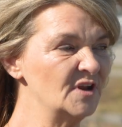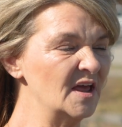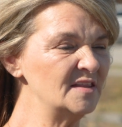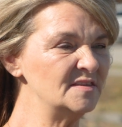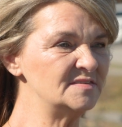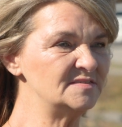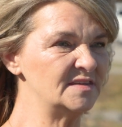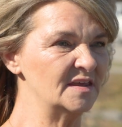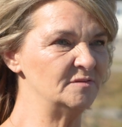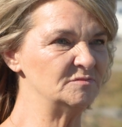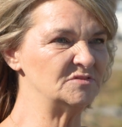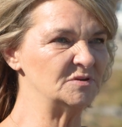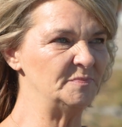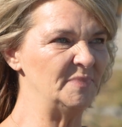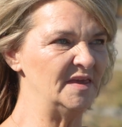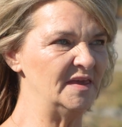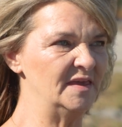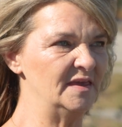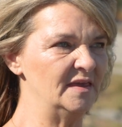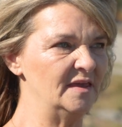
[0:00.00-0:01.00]
doesn't seem to
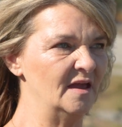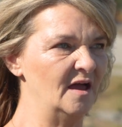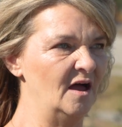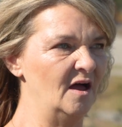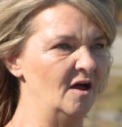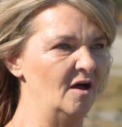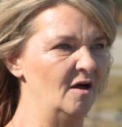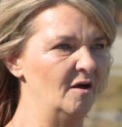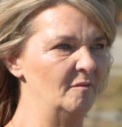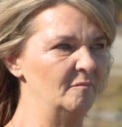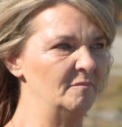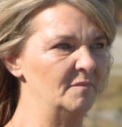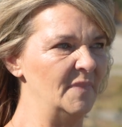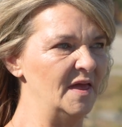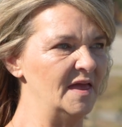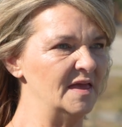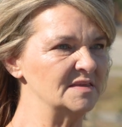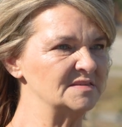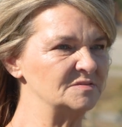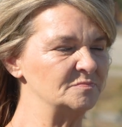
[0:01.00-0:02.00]
be um,
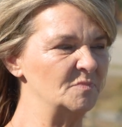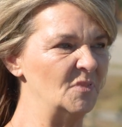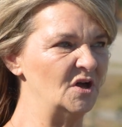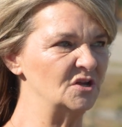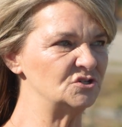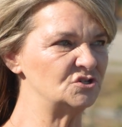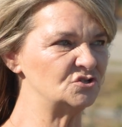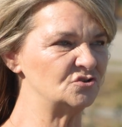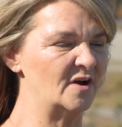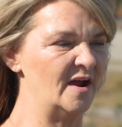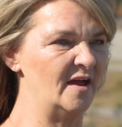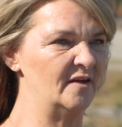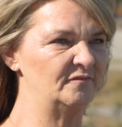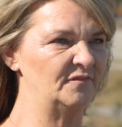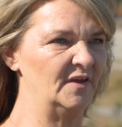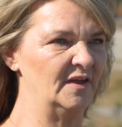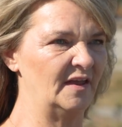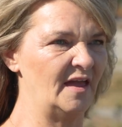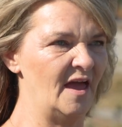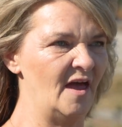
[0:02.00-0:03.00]
as much
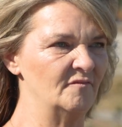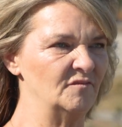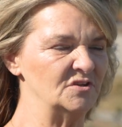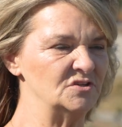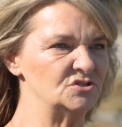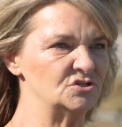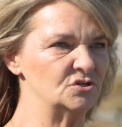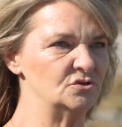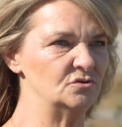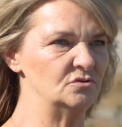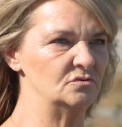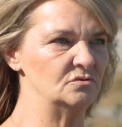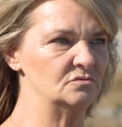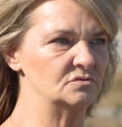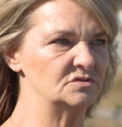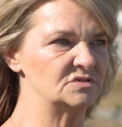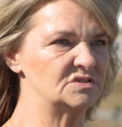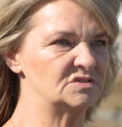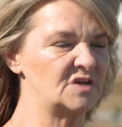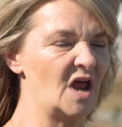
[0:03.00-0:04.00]
traffic having to
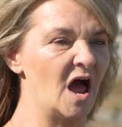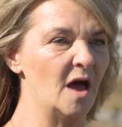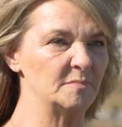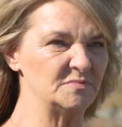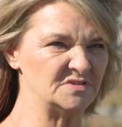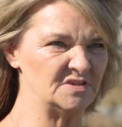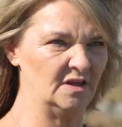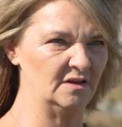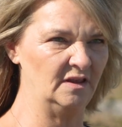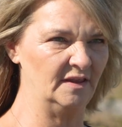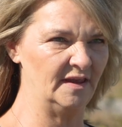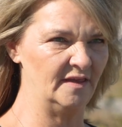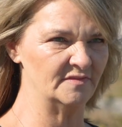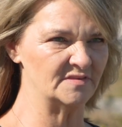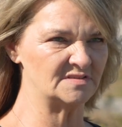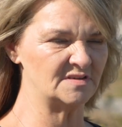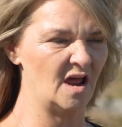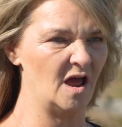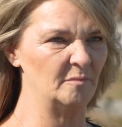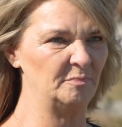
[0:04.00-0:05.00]
stop suddenly at
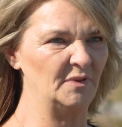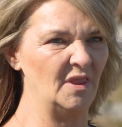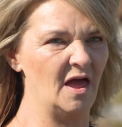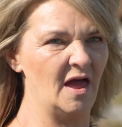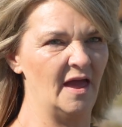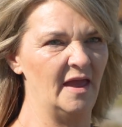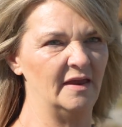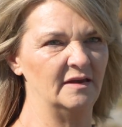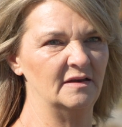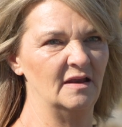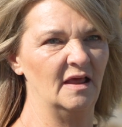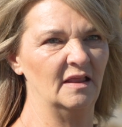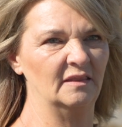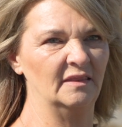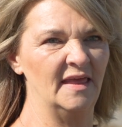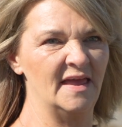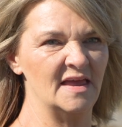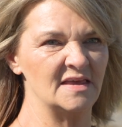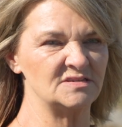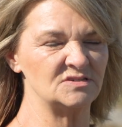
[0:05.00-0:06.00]
the
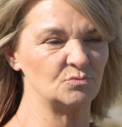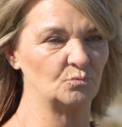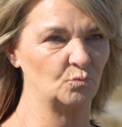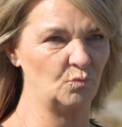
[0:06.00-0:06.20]
stoplight, less